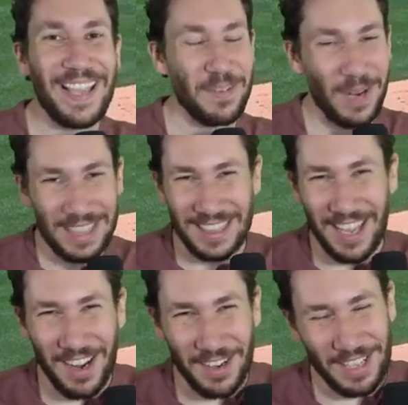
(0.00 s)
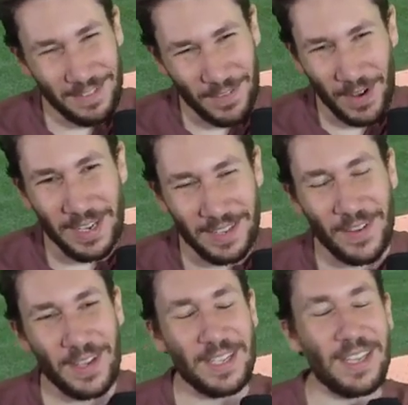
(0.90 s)
and right there and very,
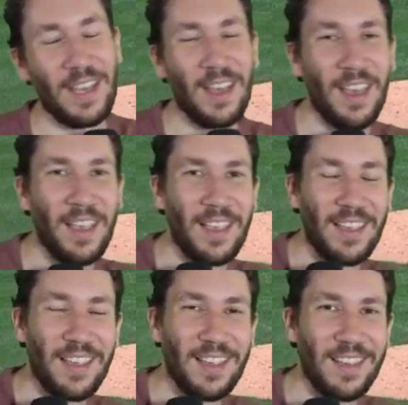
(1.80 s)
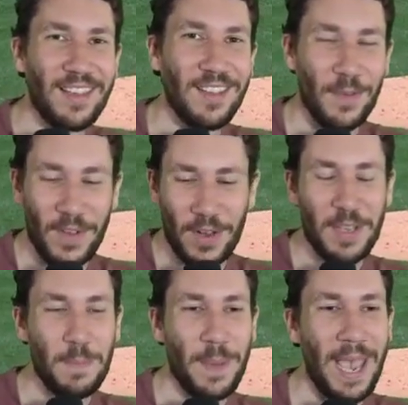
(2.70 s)
very, uh, you know, very
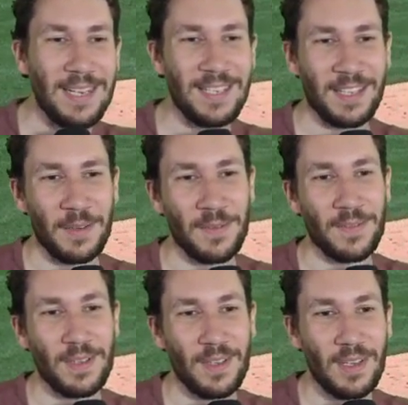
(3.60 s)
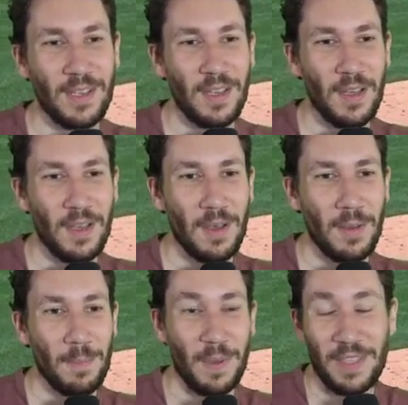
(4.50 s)
competitive.
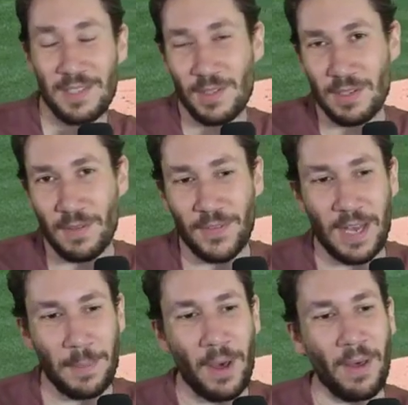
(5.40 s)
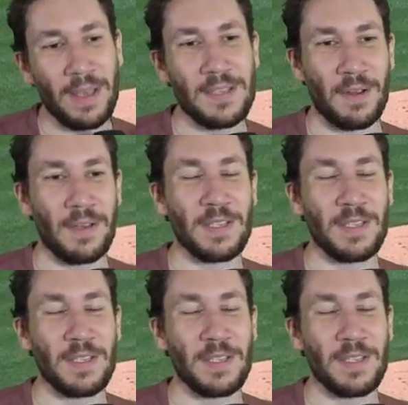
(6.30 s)
But this is just a foul ball as Arraez